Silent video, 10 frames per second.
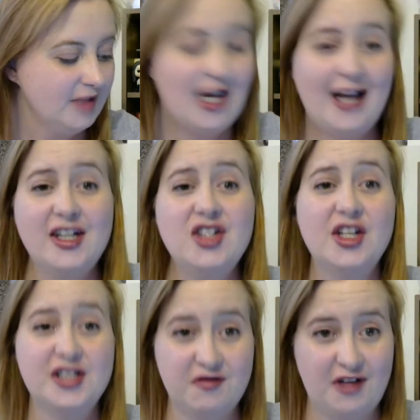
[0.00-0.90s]
I can
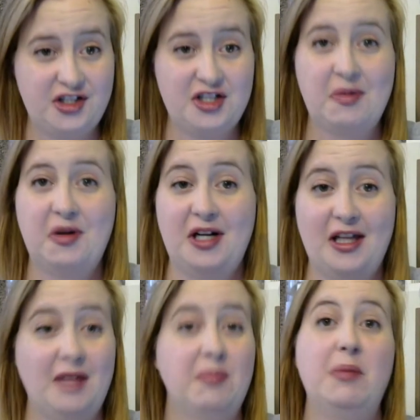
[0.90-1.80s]
justify just about
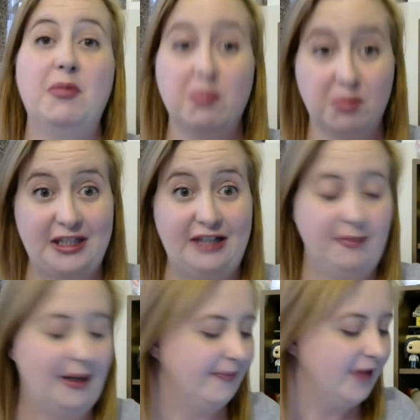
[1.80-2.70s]
anything, people, believe
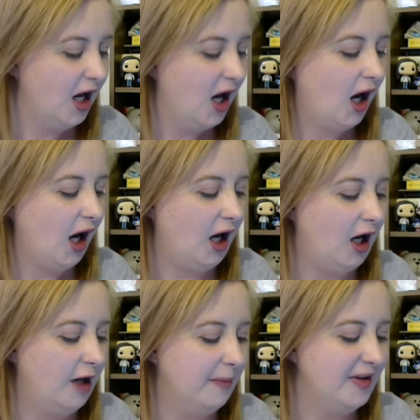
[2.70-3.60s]
me.
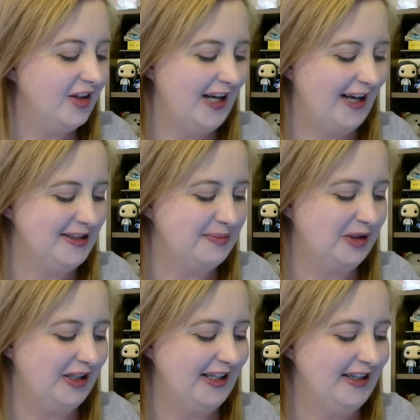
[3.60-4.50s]
Um, the next
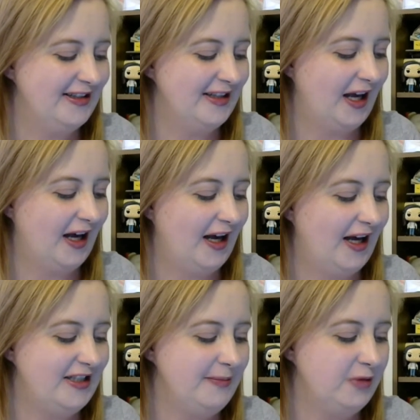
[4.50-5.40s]
book is uh,
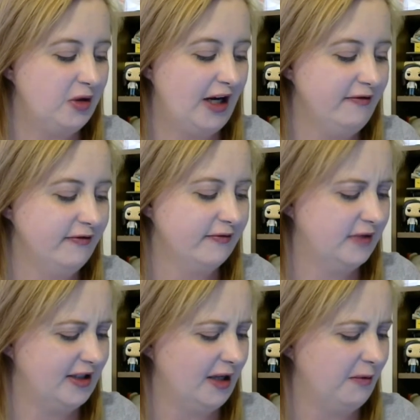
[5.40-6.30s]
A Deep Grave.
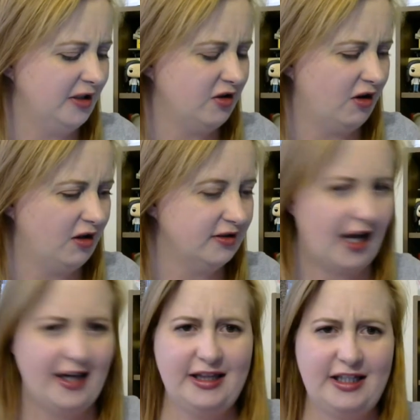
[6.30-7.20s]
Is that what it's called?
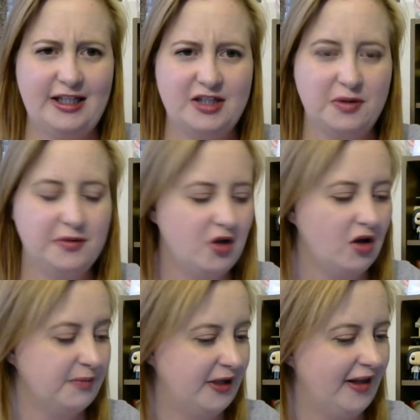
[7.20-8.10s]
I didn't think that's what it was
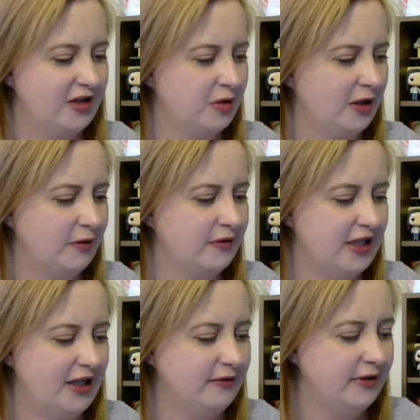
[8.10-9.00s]
called, but that's what I wrote
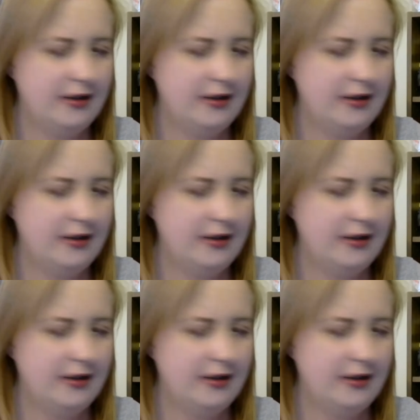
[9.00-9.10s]
down.